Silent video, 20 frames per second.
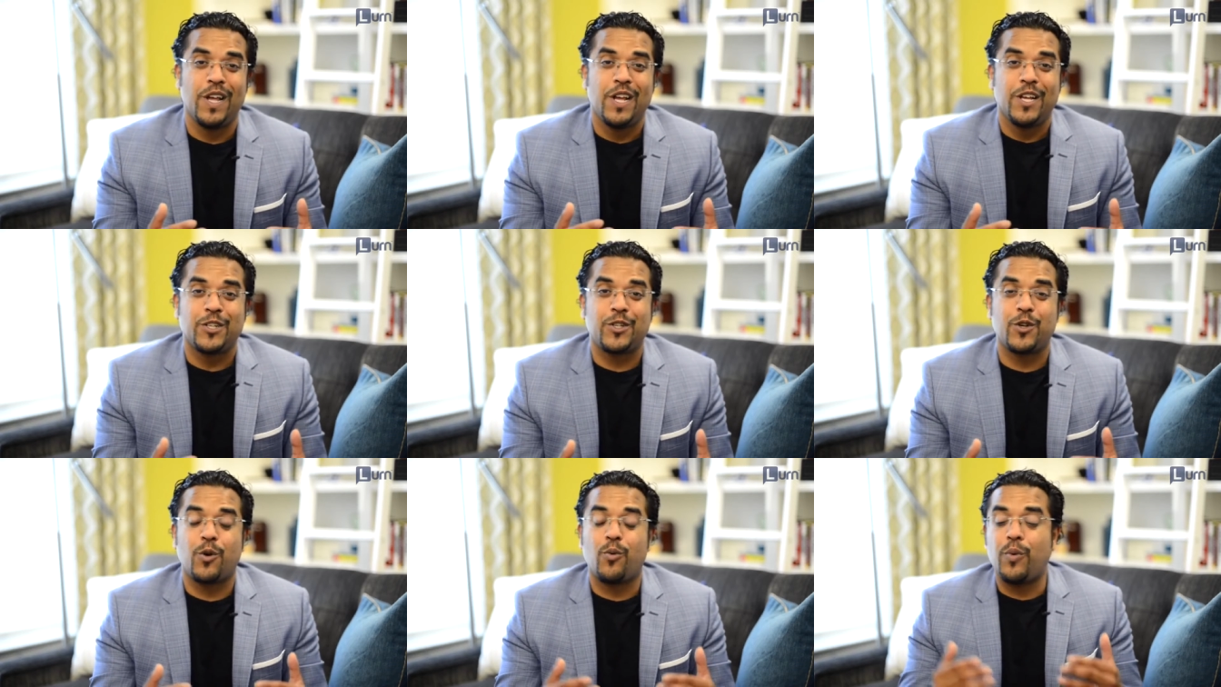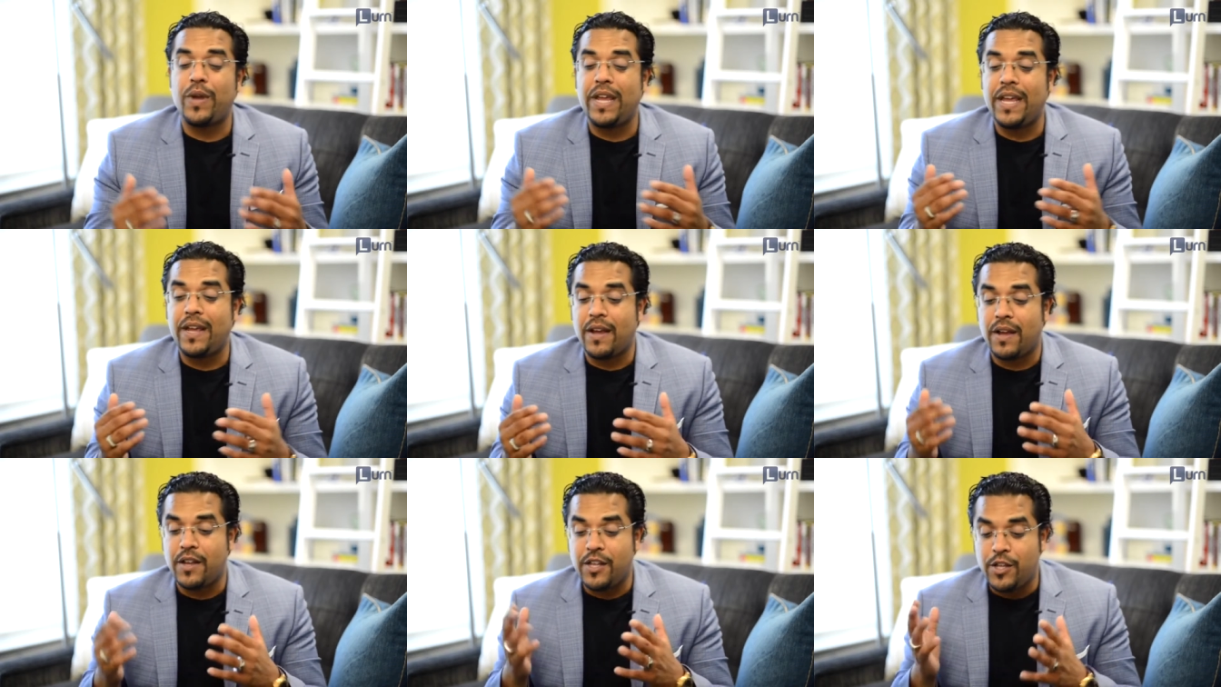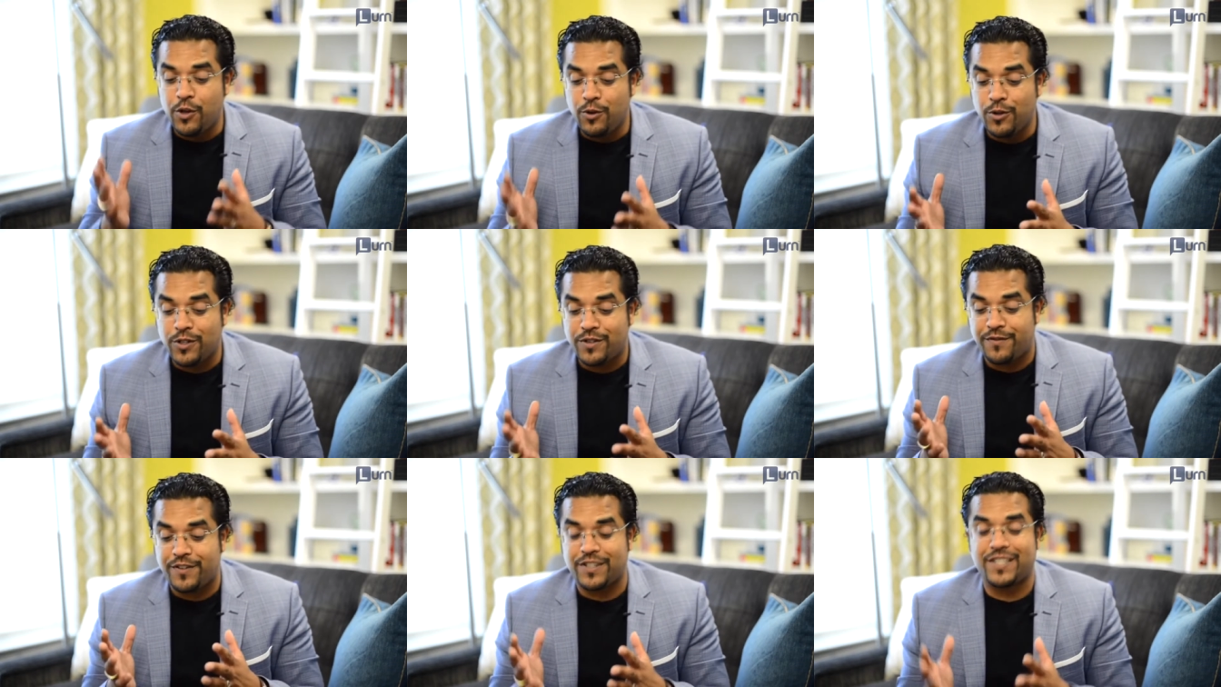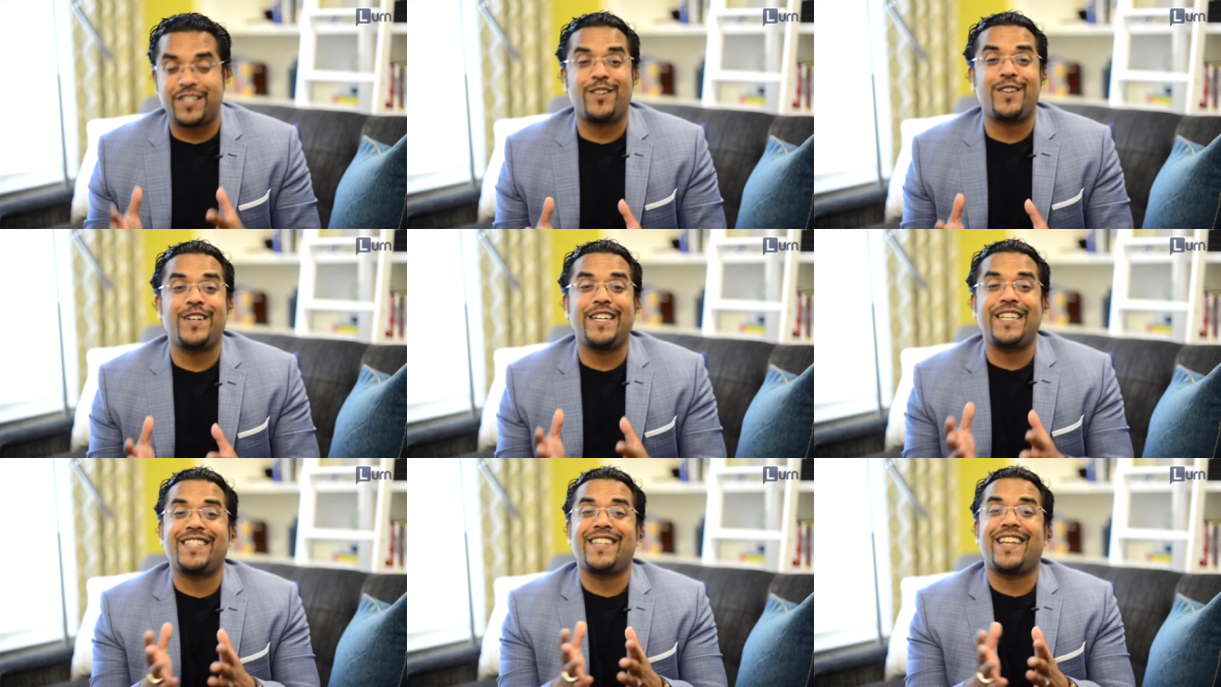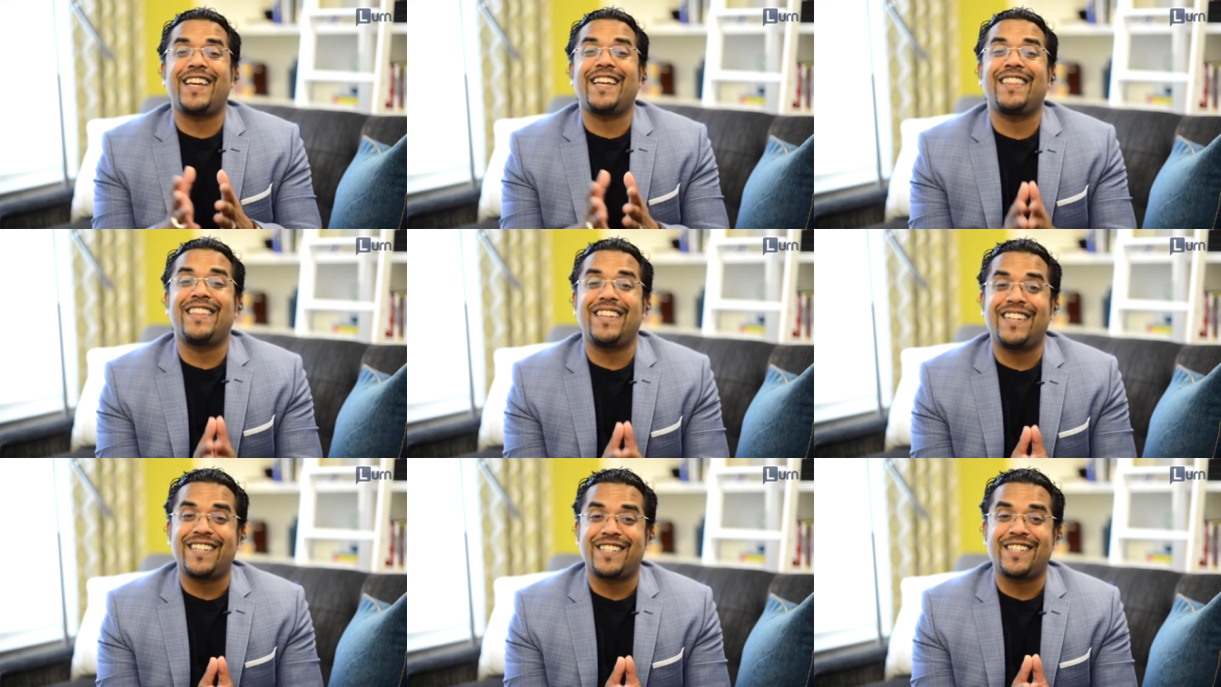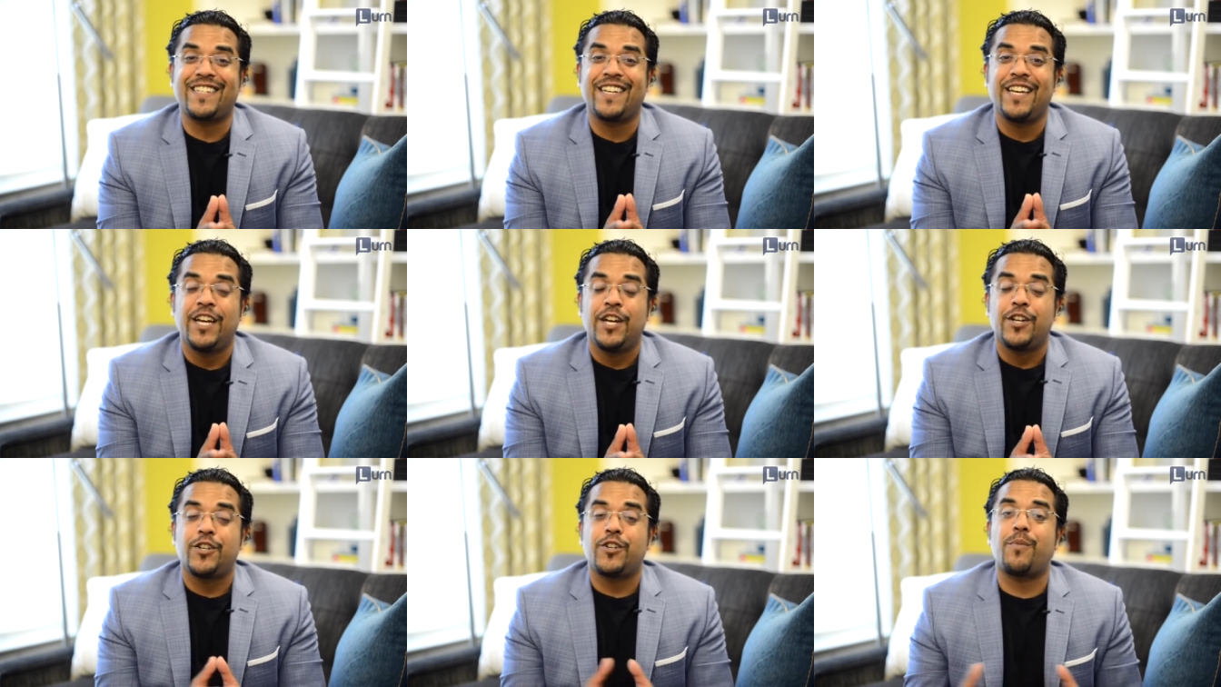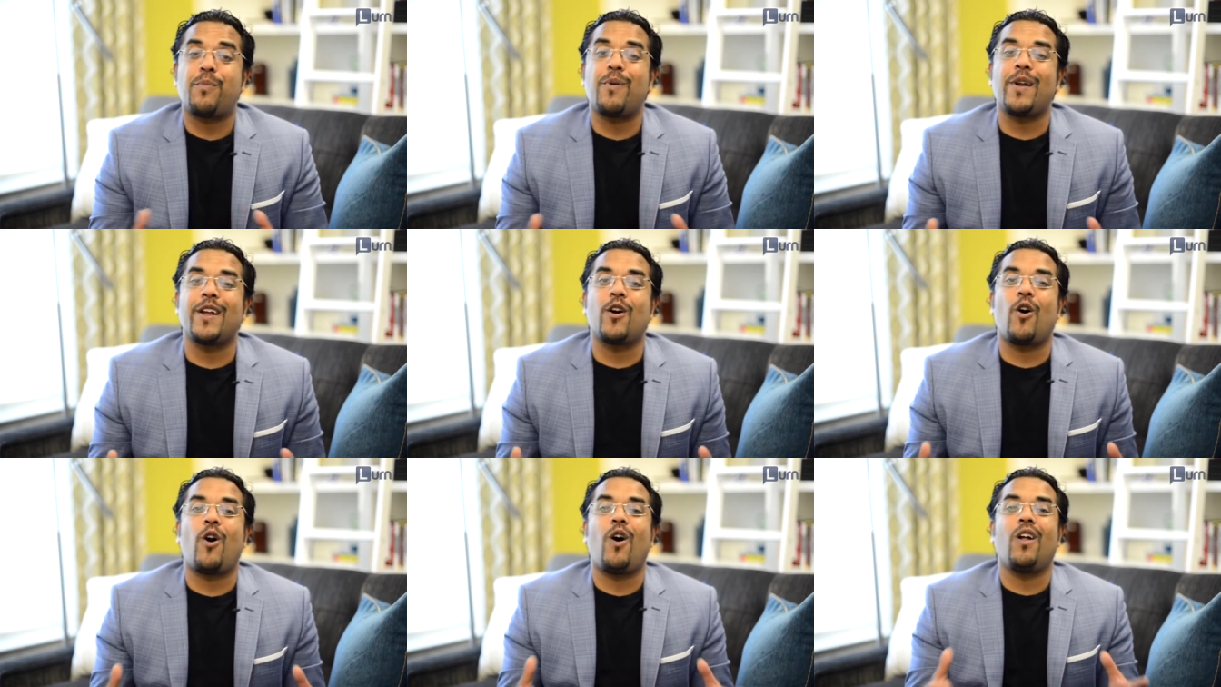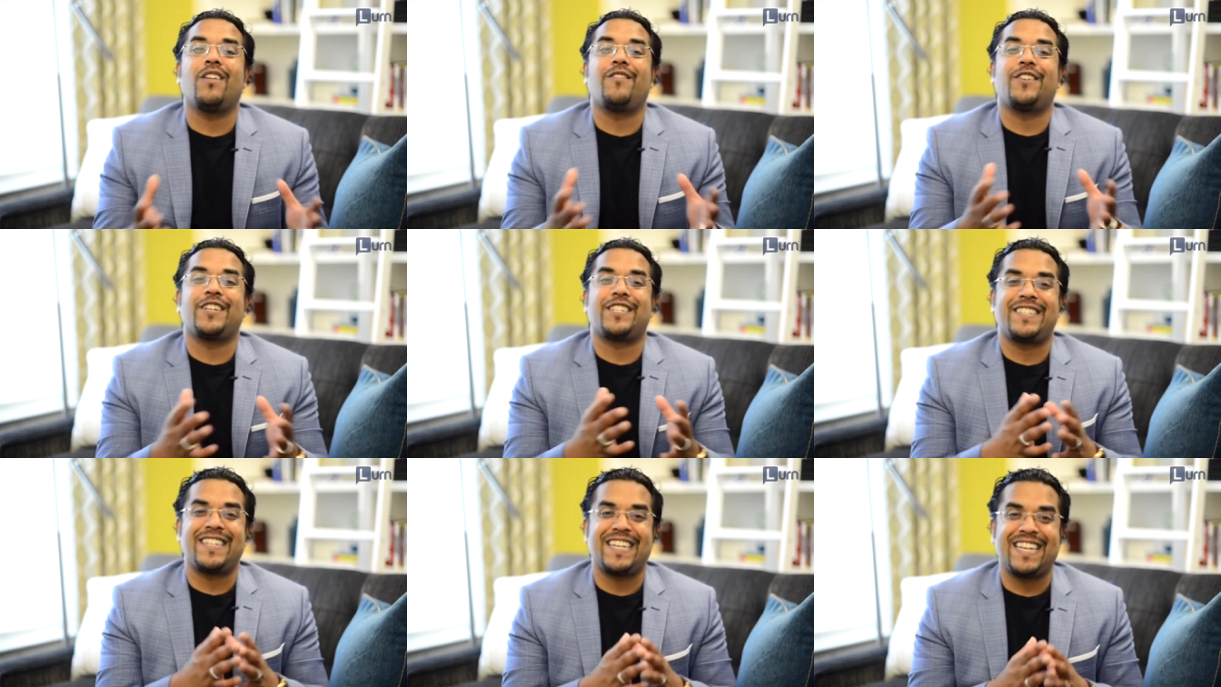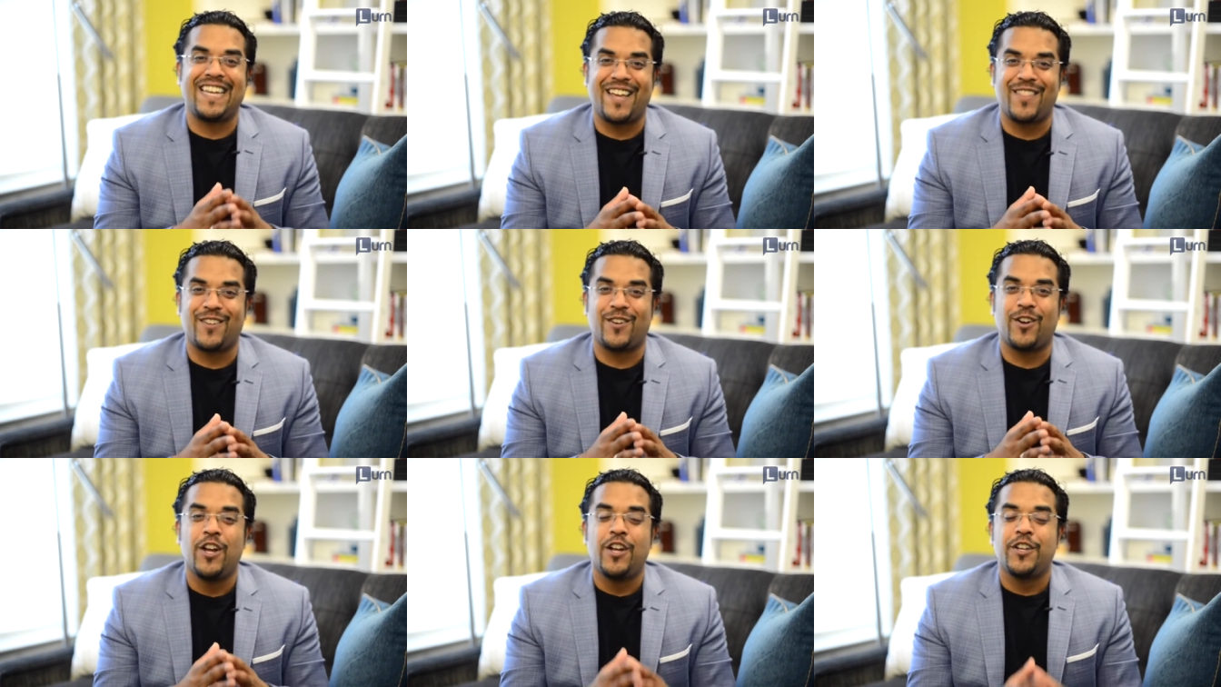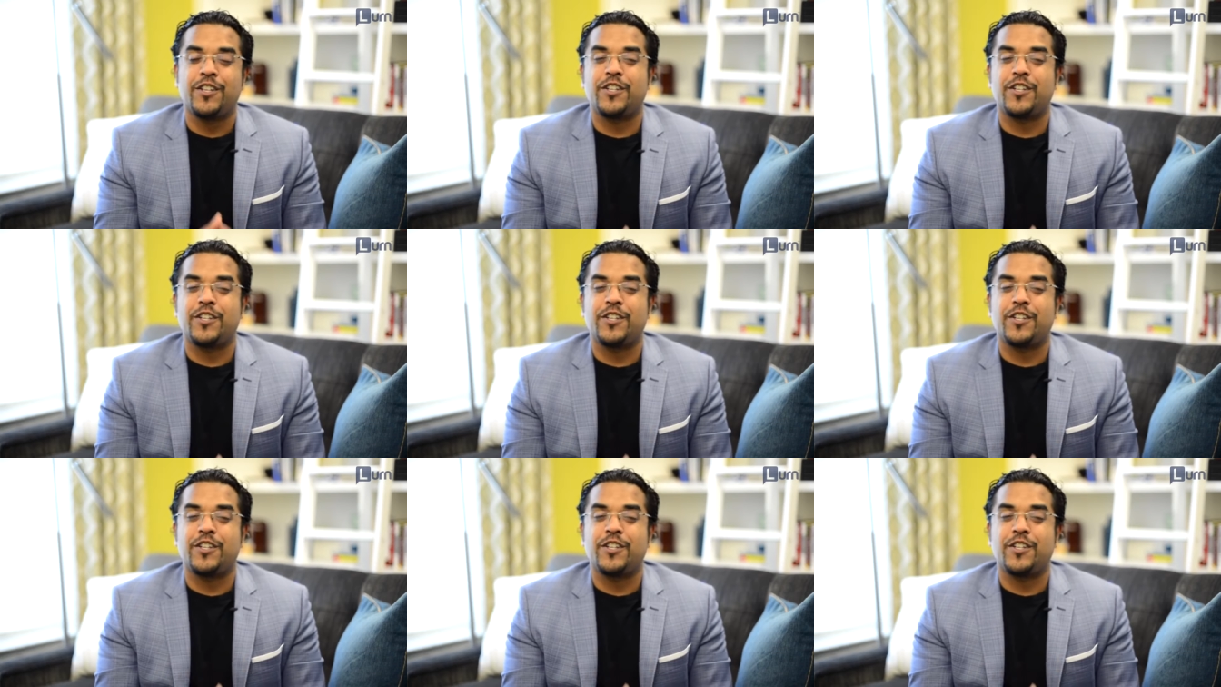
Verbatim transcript: So we use facilities like this to bring all of us together,